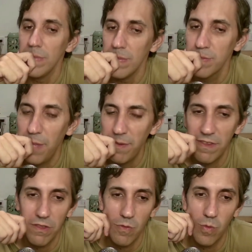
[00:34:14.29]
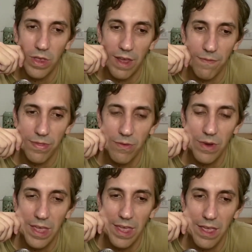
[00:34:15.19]
Maybe just queen
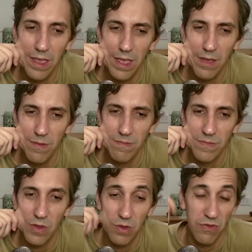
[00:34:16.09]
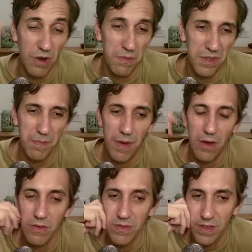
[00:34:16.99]
f3, though it drops the
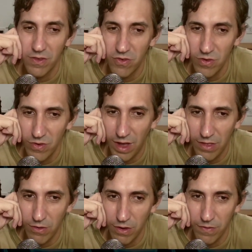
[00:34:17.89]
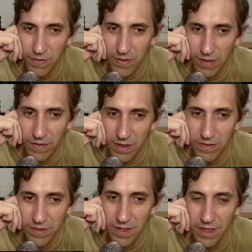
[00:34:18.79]
pawn on c2. I don't know if
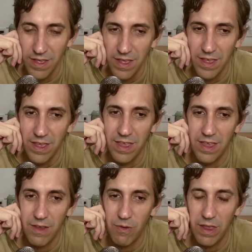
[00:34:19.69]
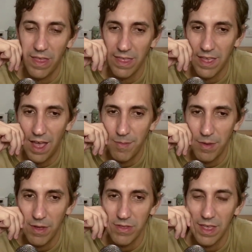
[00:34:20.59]
he's really that happy
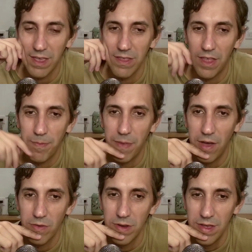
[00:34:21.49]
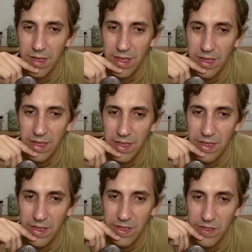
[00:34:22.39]
about taking that pawn.
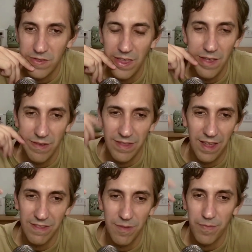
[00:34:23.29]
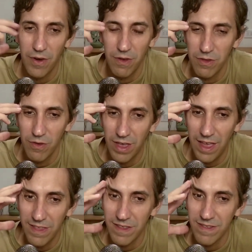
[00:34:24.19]
See, that's the problem. You
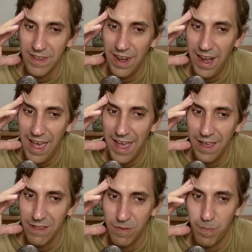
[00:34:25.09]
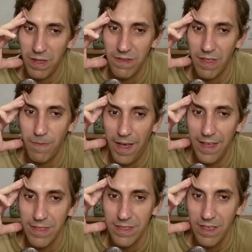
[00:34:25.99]
get a slight space
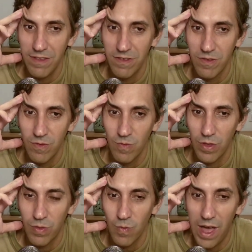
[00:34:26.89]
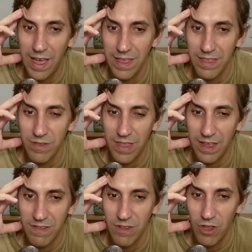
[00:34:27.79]
advantage with white.
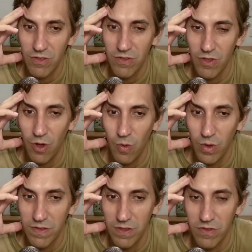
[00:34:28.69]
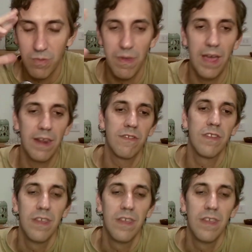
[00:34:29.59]
That's not so easy to manage.